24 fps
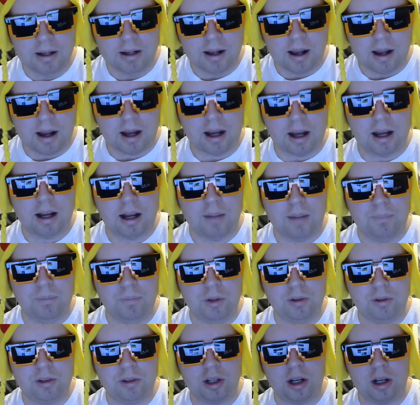
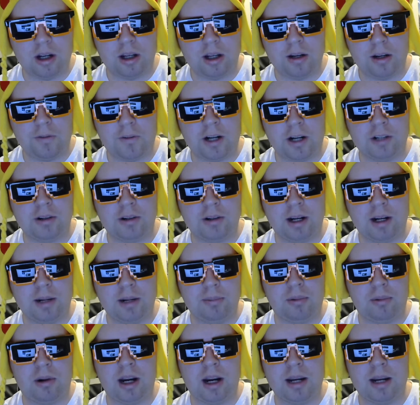Moving on, Far Cry
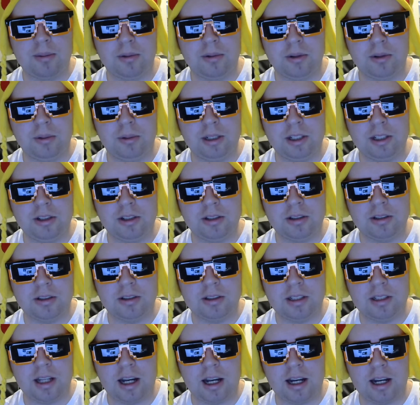Primal, we
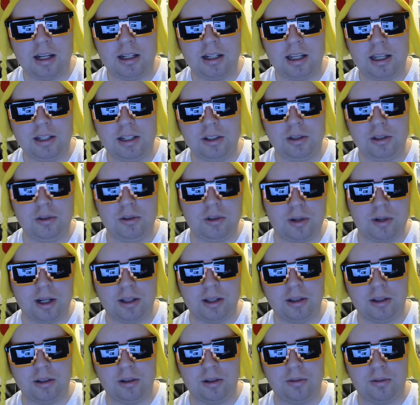just got a new
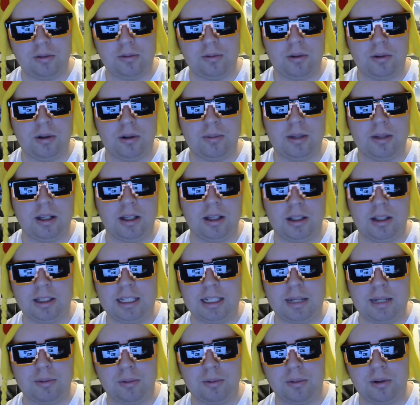trailer for the
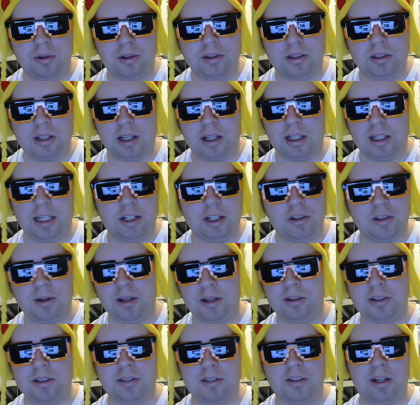Game Awards. A lot of
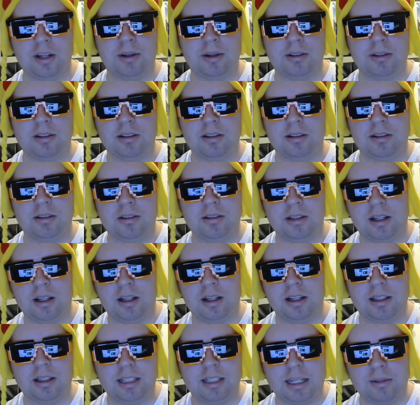trailers have come out since
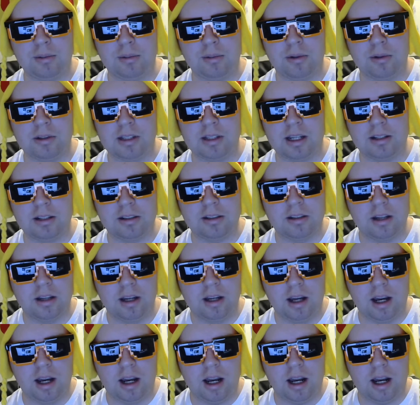the Game Awards ended.
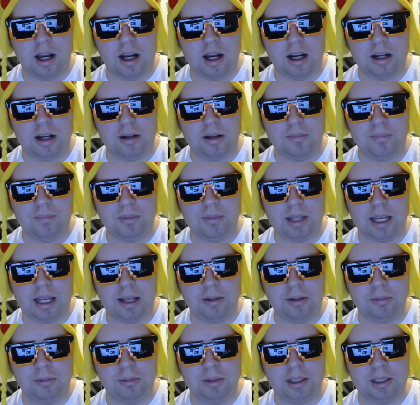
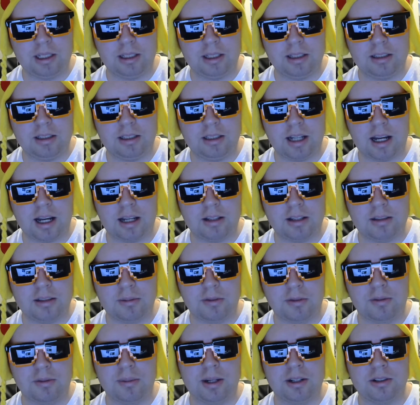And we got some
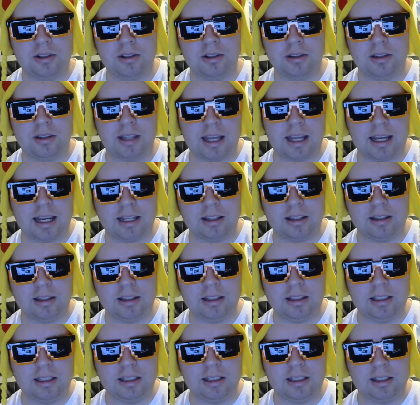information that
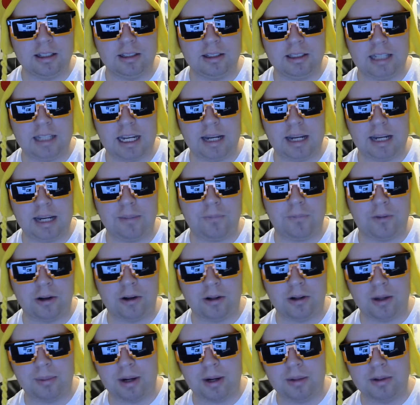the game Far
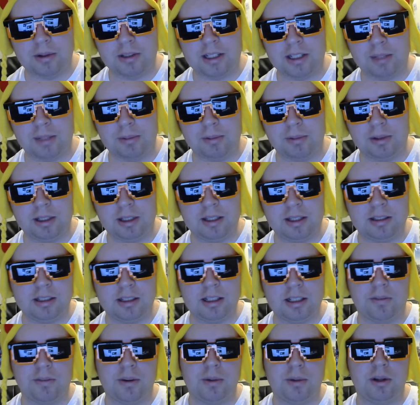Cry Primal is going to be
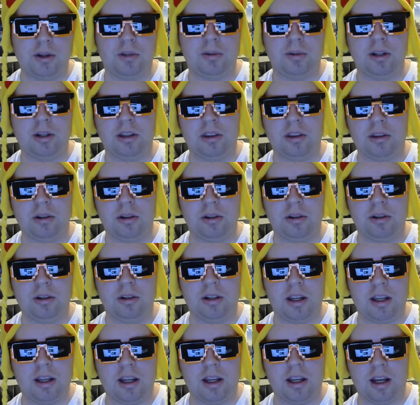releasing on February
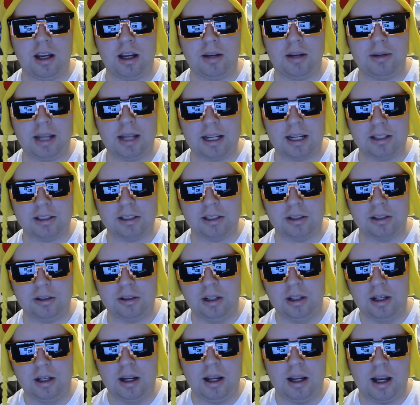23rd next year,
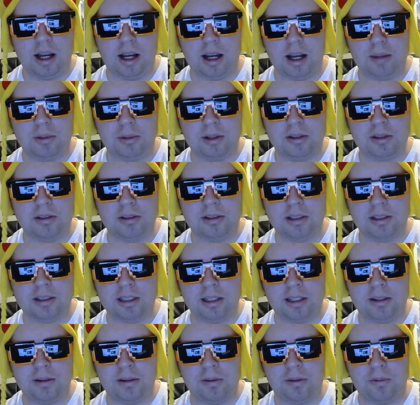
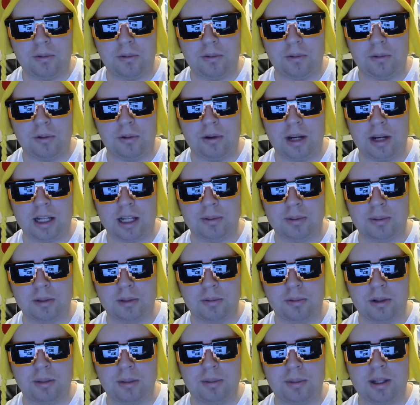2016, for Xbox
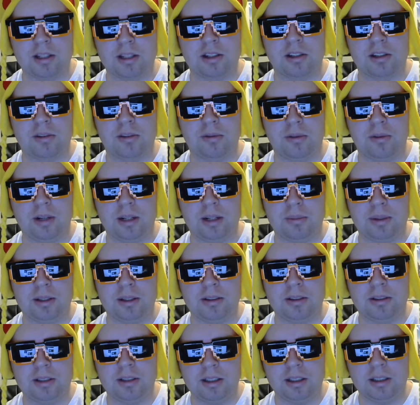One, PlayStation 4, and
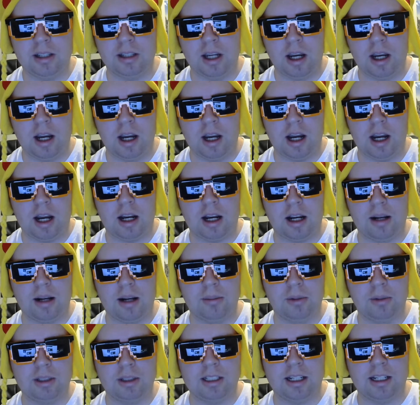PC.
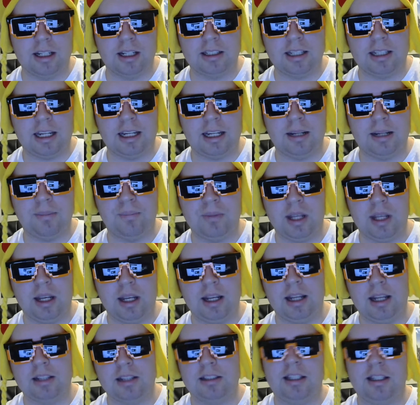Looking at the game,
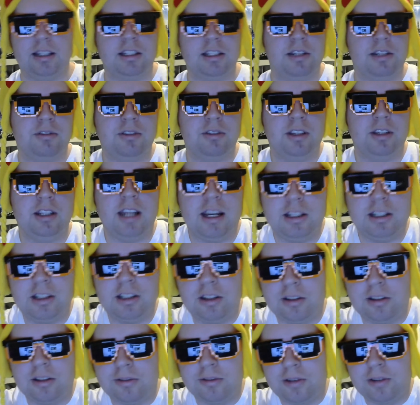it's a lot different than any
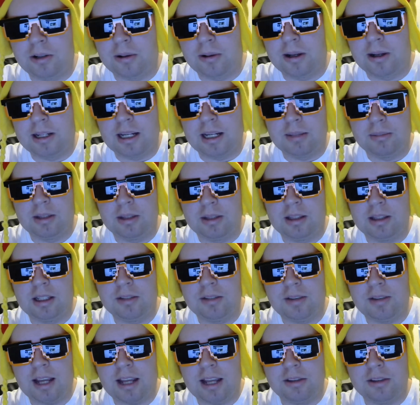other Far Cry game that
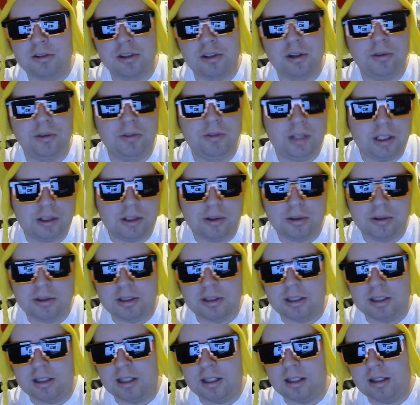they've had. There's no vehicles
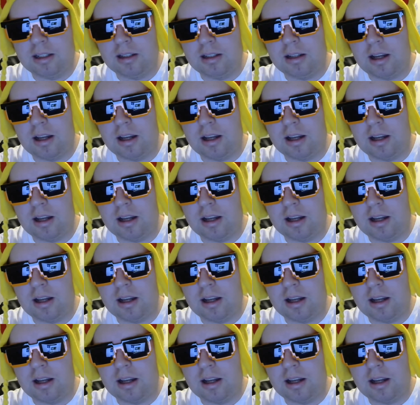in it.